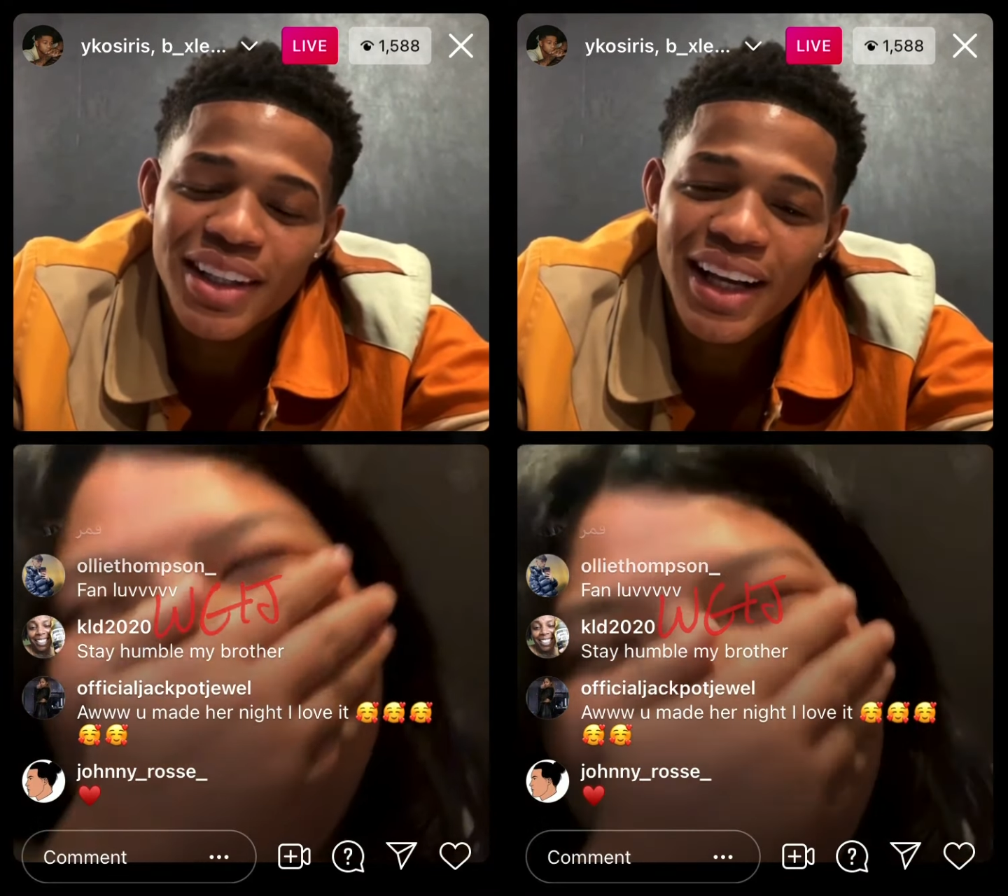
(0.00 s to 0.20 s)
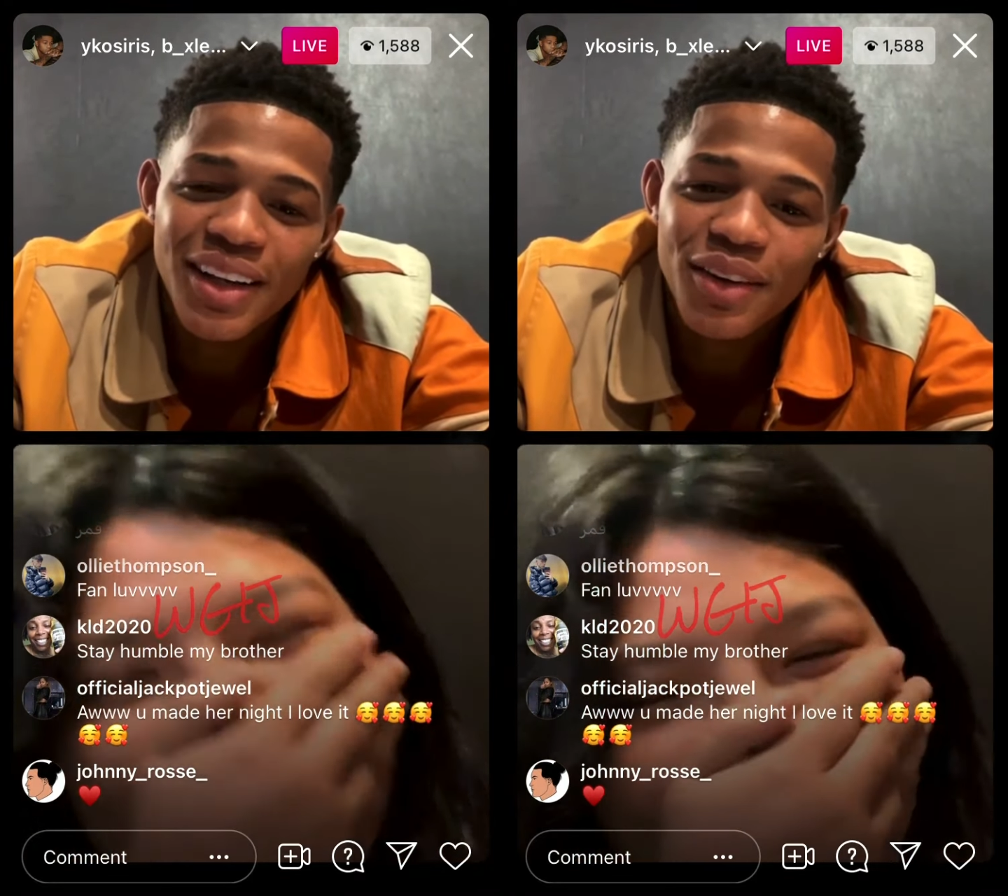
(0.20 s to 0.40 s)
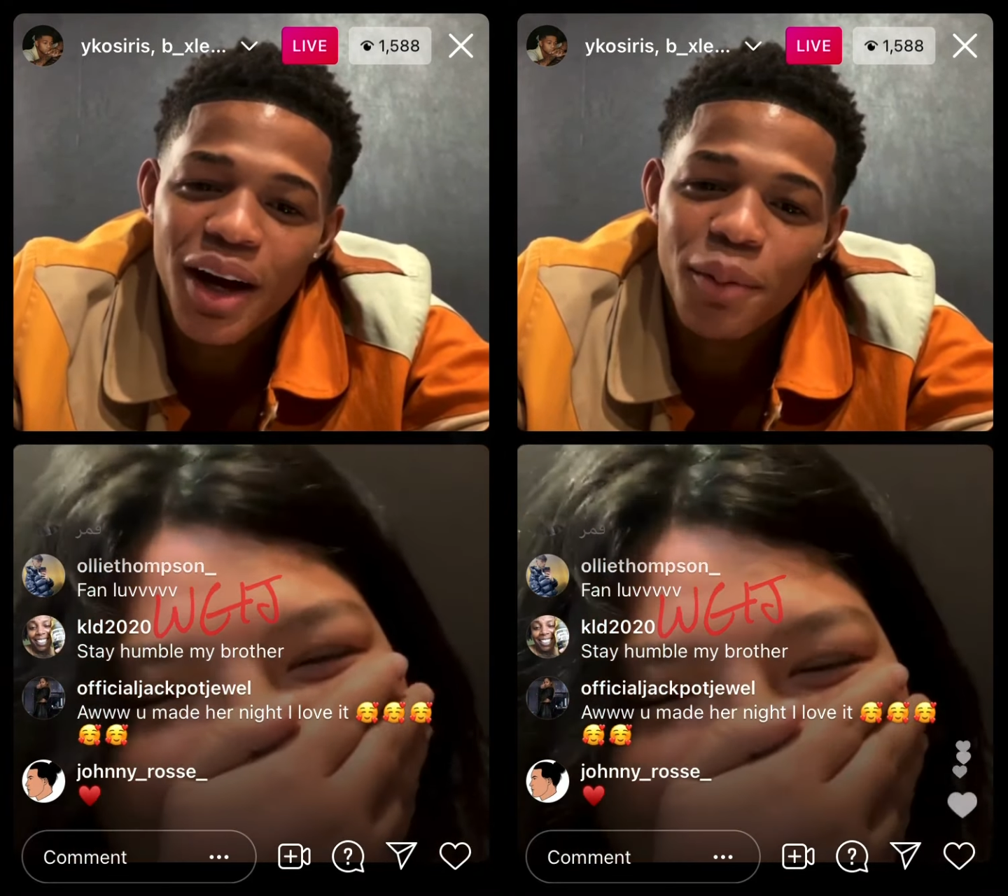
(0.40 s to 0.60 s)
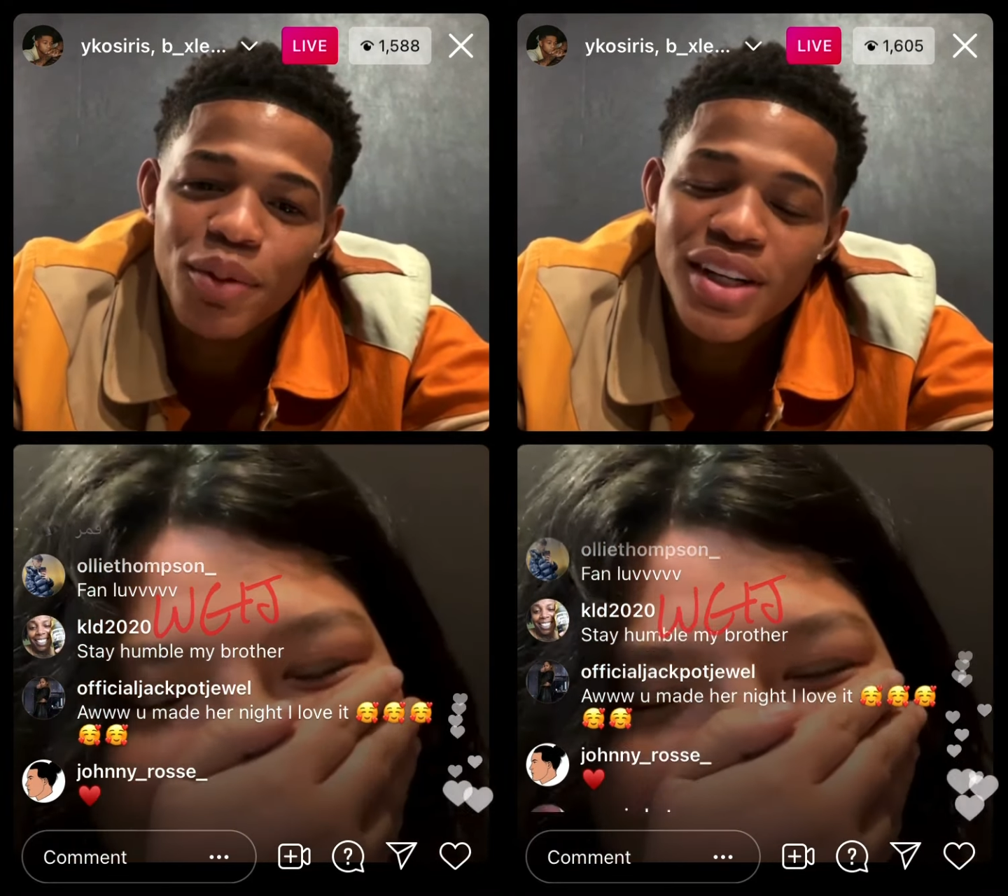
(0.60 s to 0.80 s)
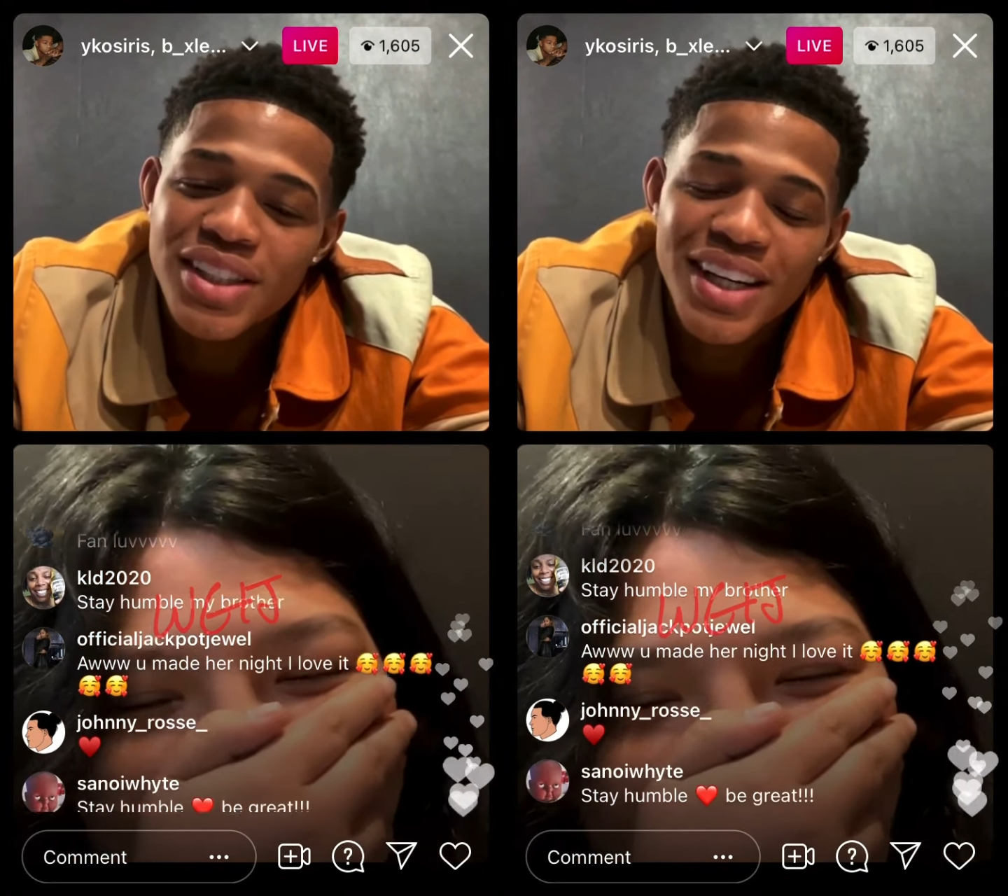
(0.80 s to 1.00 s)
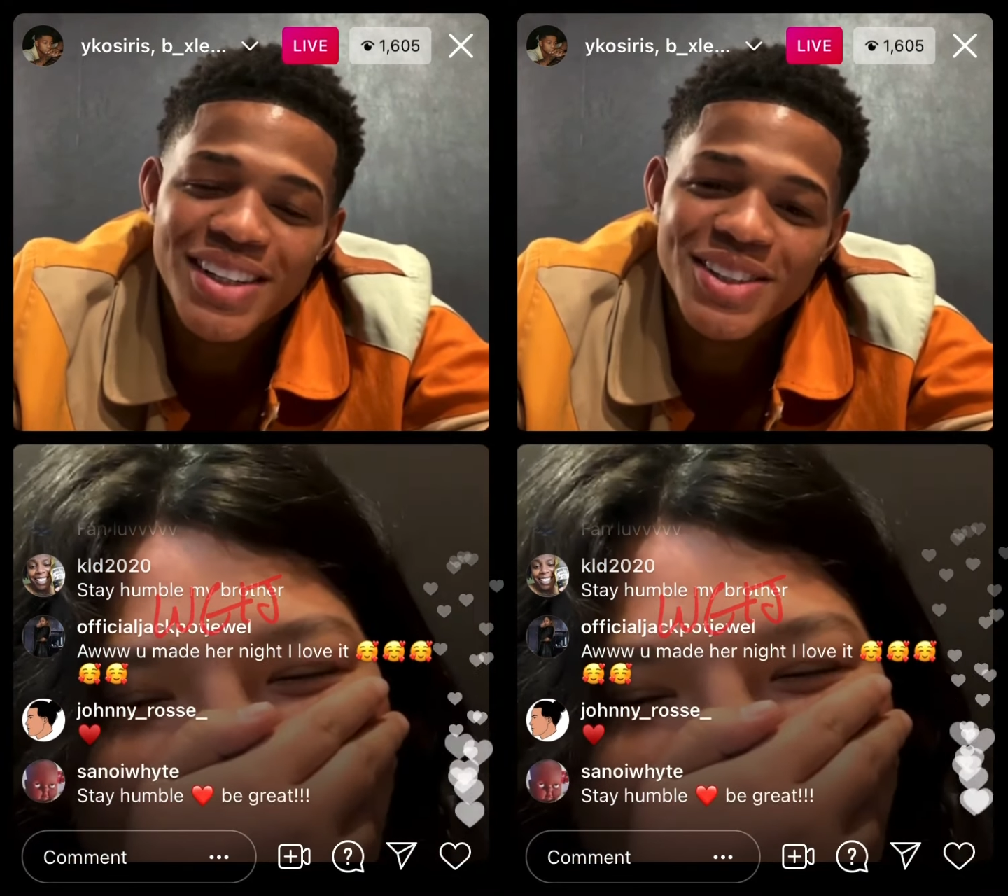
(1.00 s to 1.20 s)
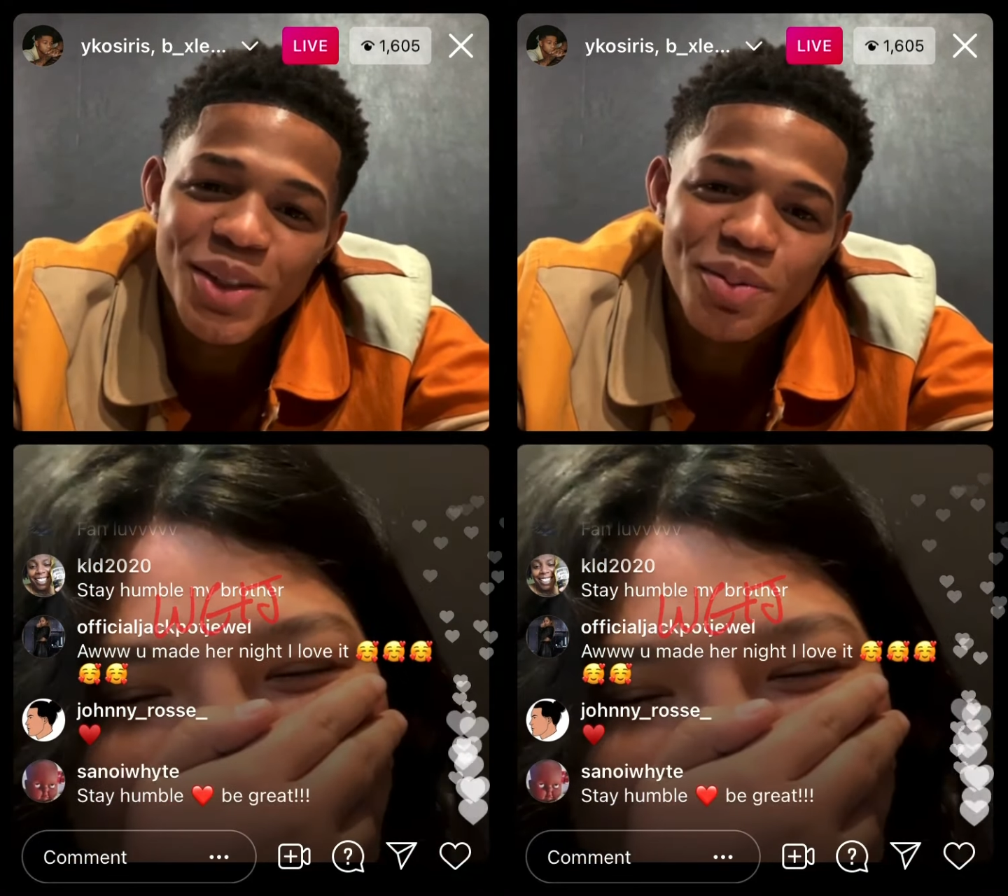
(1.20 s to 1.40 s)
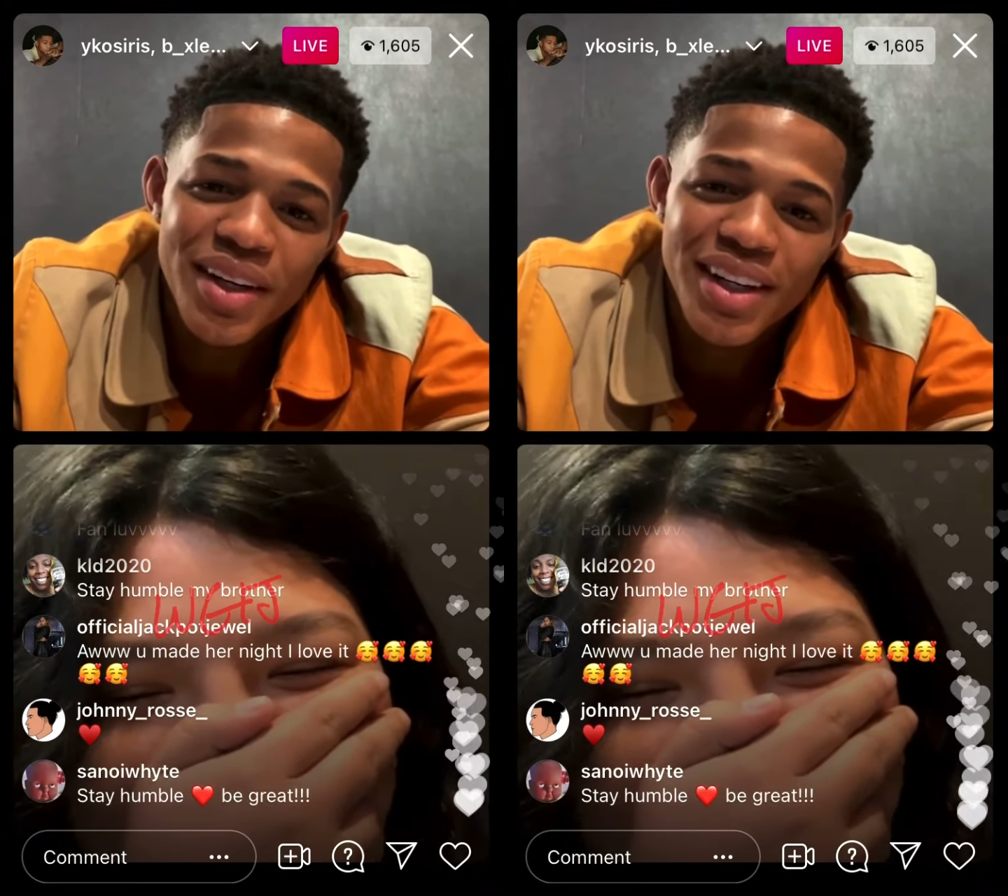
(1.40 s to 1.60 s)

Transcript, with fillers: You like I appreciate it so